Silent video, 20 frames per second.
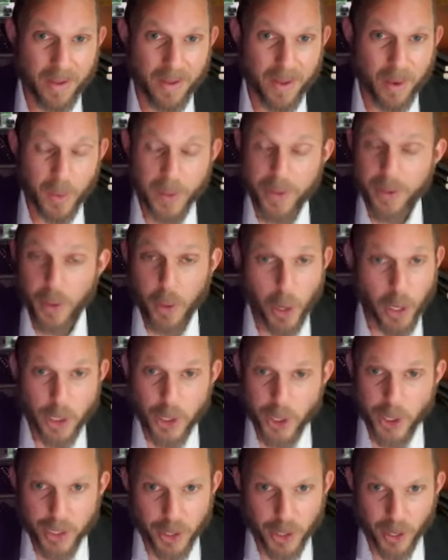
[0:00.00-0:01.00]
We do not
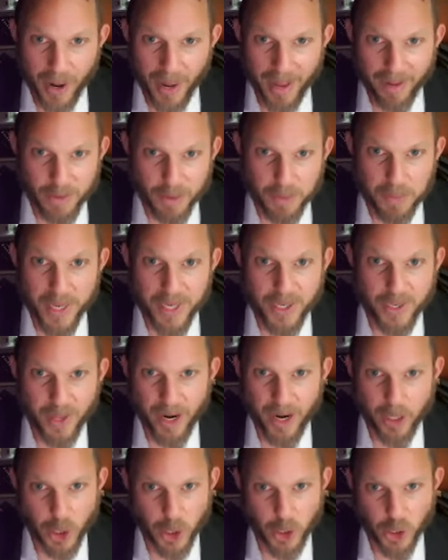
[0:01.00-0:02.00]
judge our lives based on
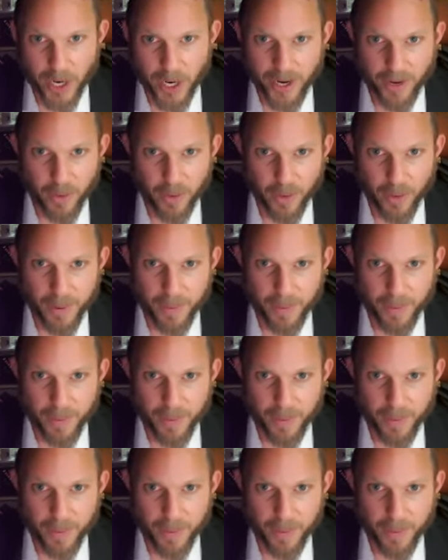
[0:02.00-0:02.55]
our trajectory.